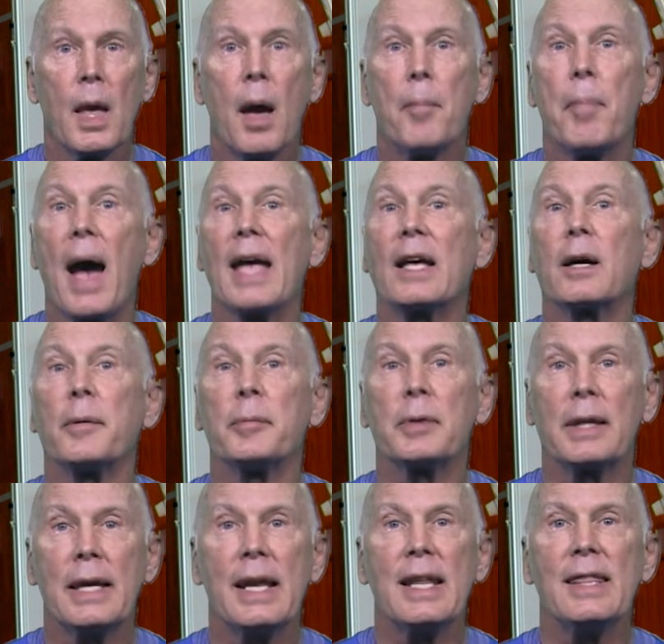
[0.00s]
by
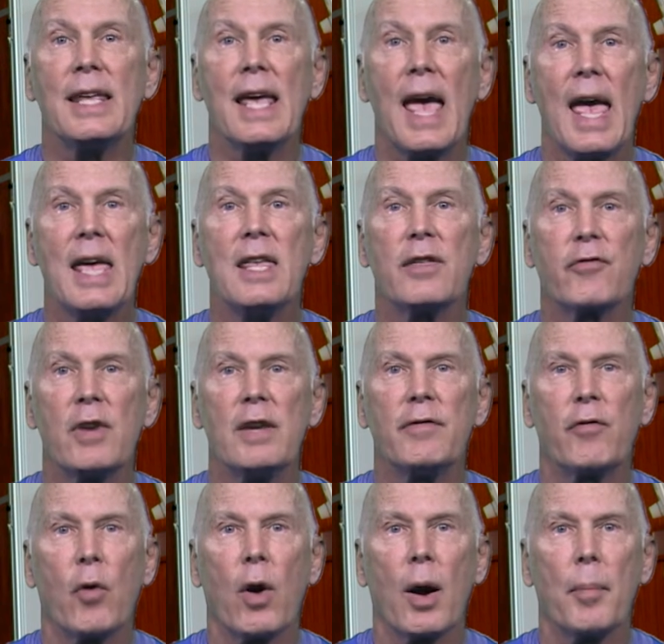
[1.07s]
completing the A3
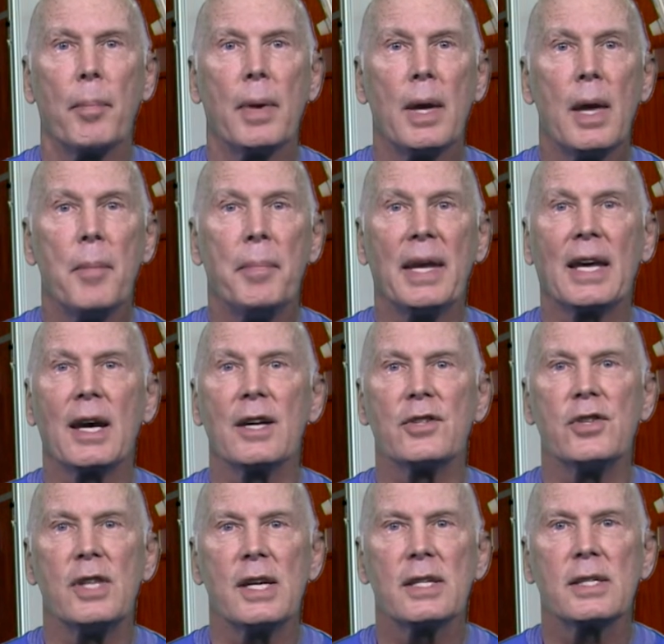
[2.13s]
form because
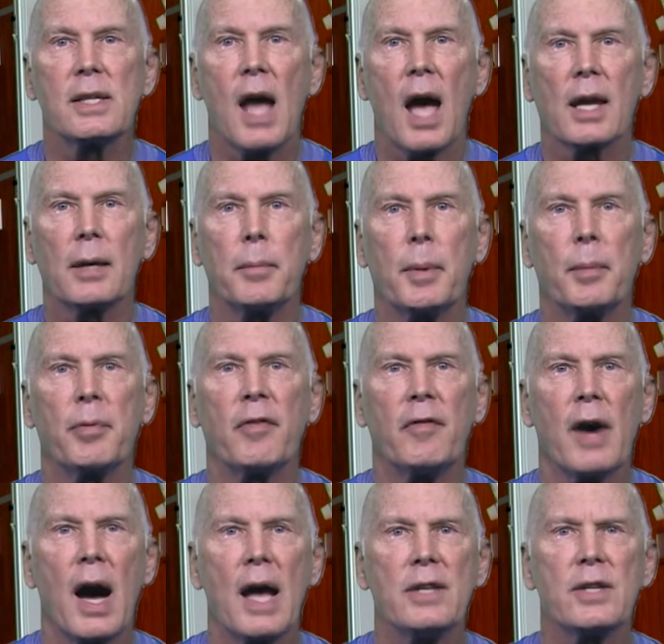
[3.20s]
this document
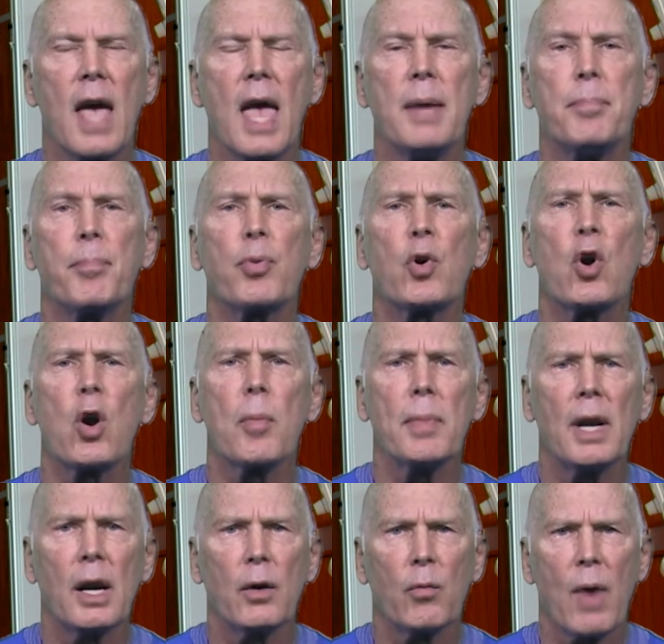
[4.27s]
provides a
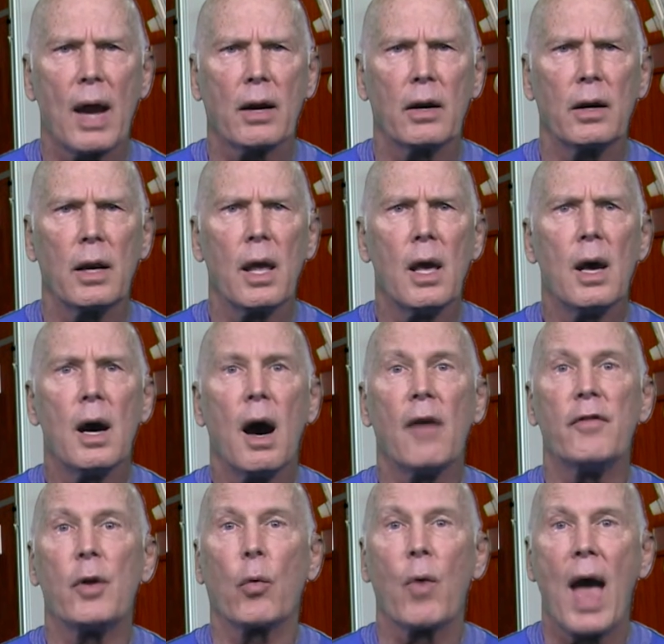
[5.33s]
permanent record of
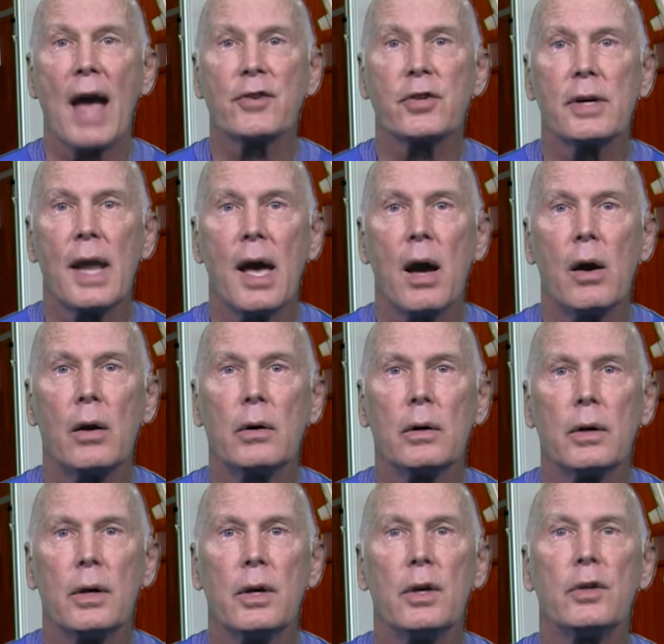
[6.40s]
the rationale,
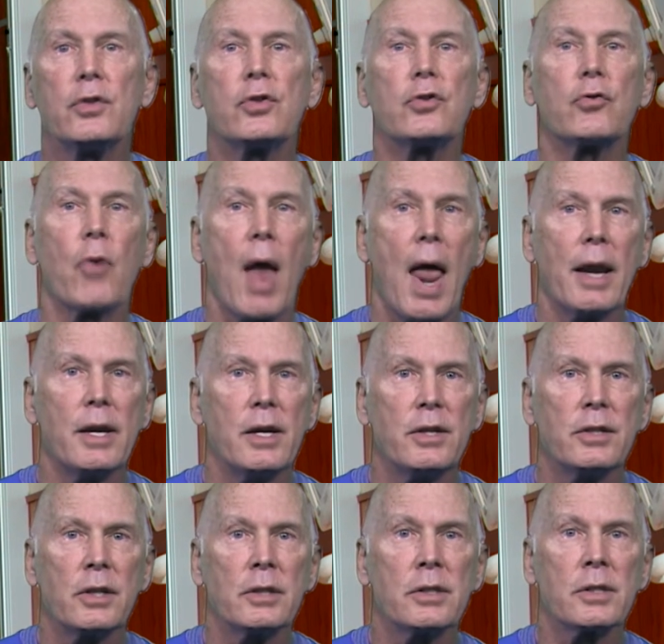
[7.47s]

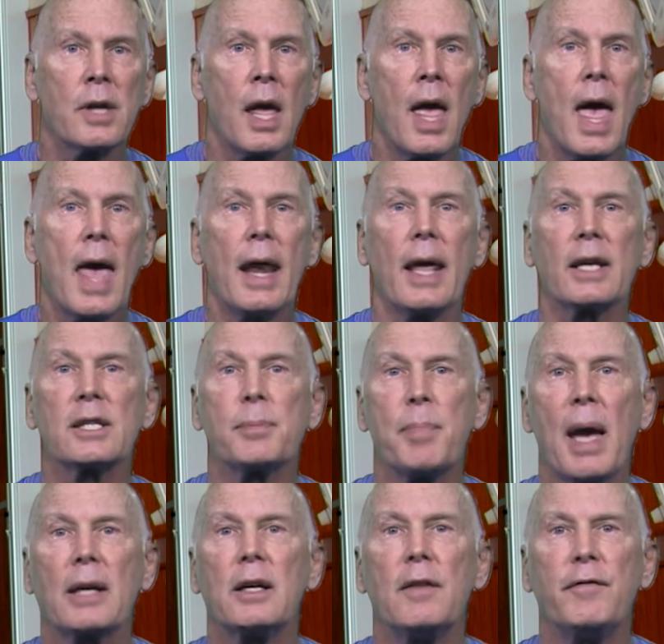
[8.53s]
strategies, and
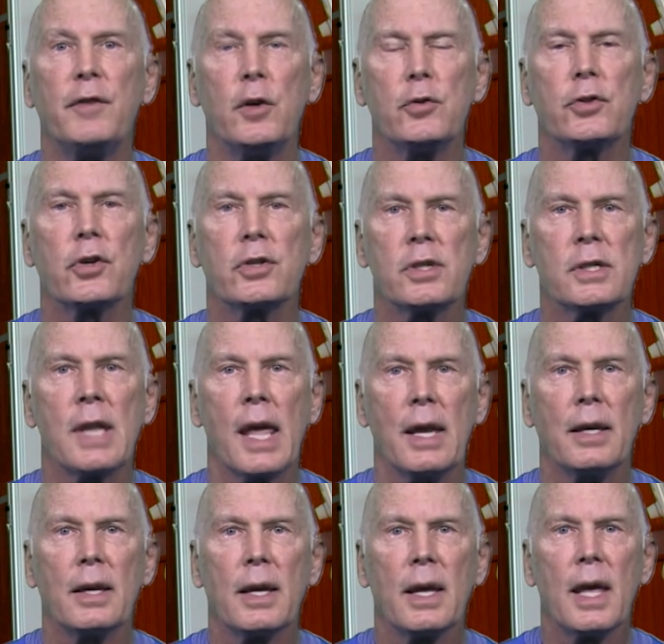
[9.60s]
expected future state,
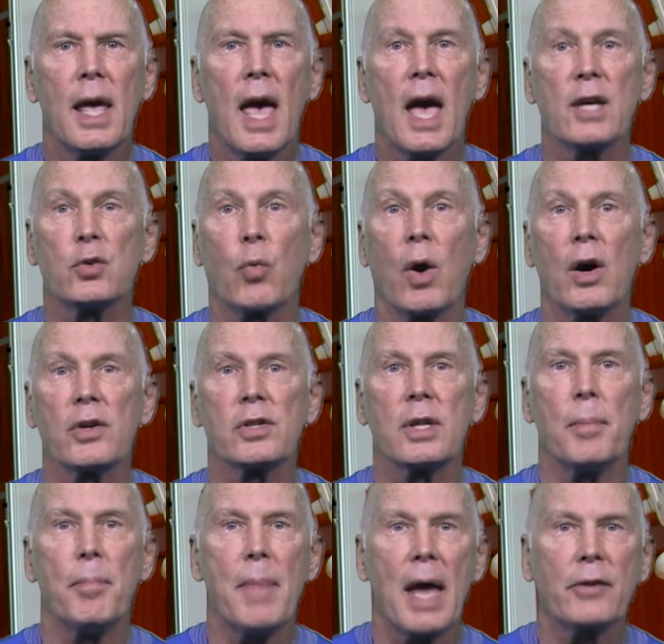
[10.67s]
as well as the
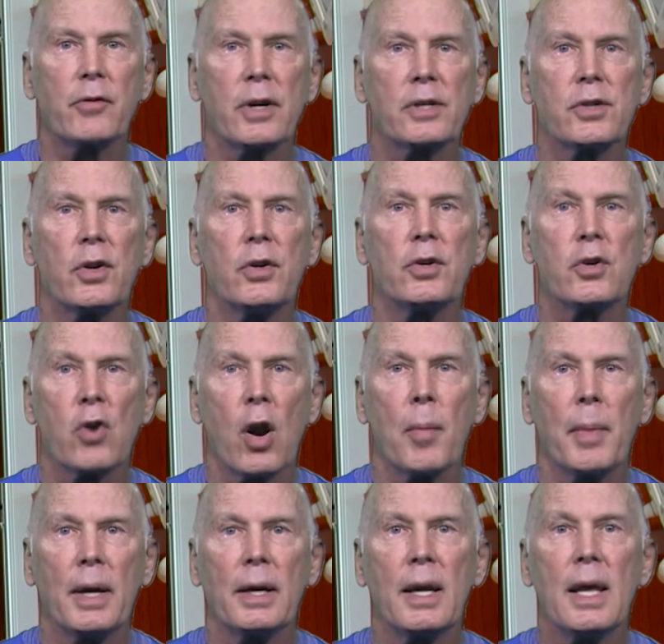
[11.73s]
metrics to
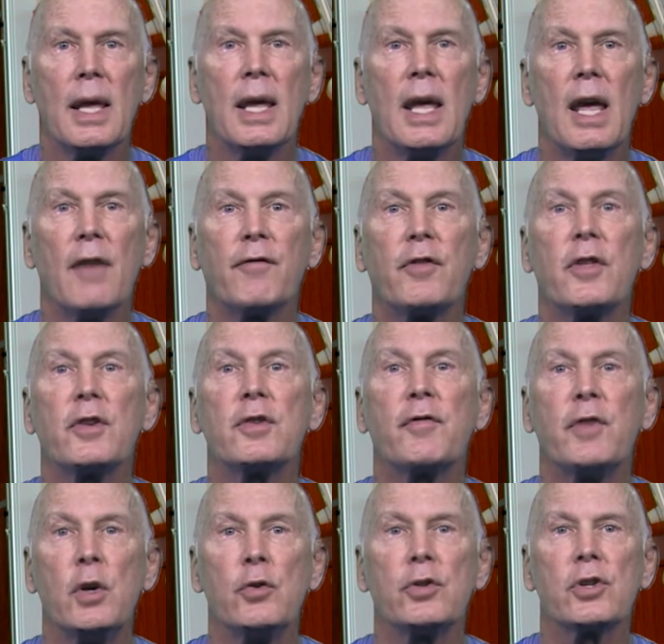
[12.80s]
determine if the
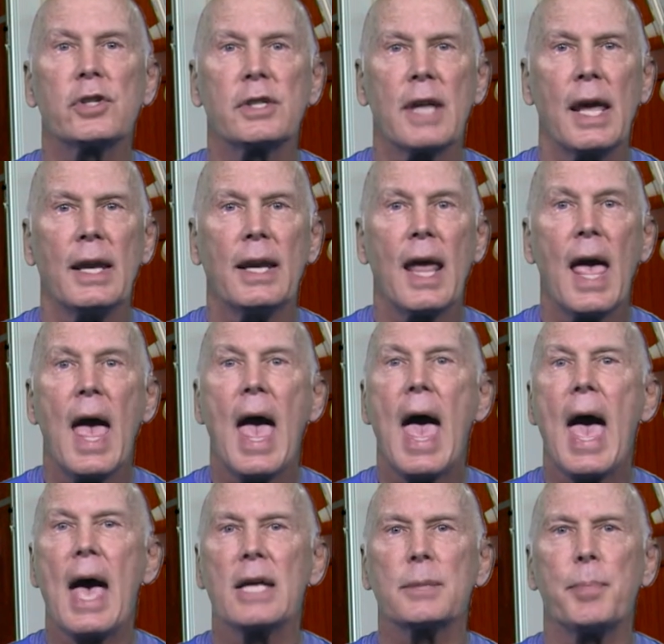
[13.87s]
future state
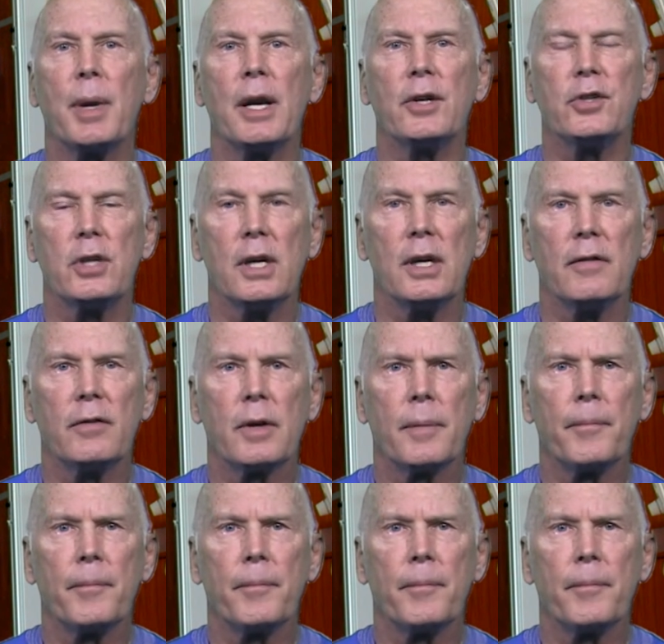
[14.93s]
has been achieved.